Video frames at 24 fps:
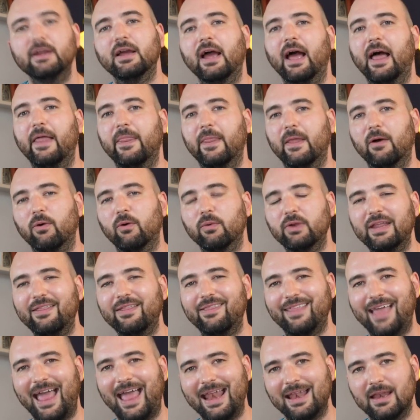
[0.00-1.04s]
And only
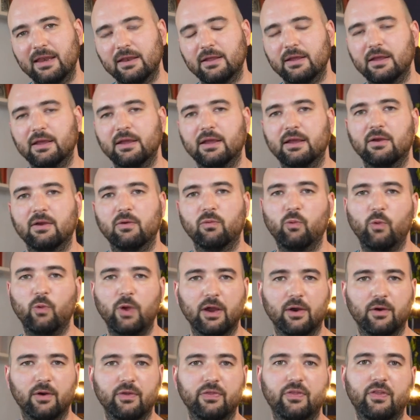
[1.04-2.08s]
then
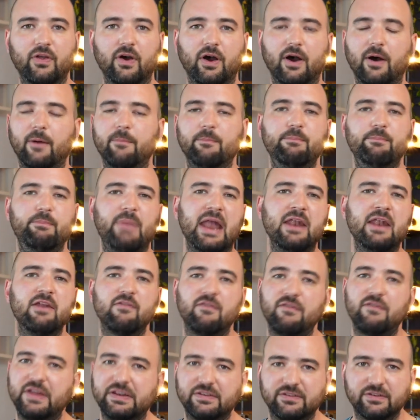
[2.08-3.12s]
will the
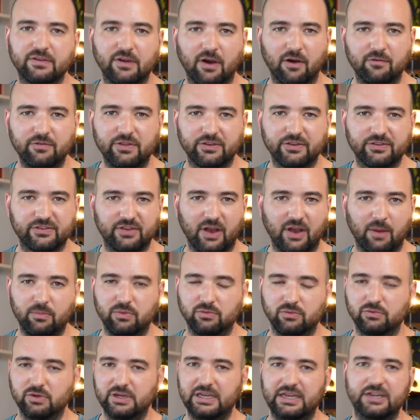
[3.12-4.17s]
benefit of the sub
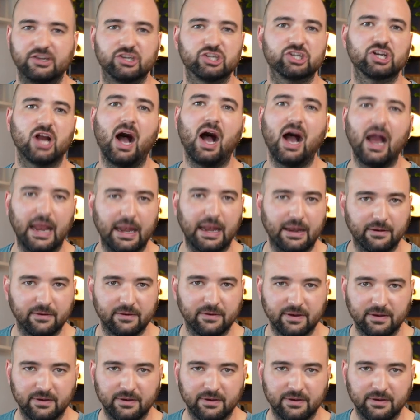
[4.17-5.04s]
really shine.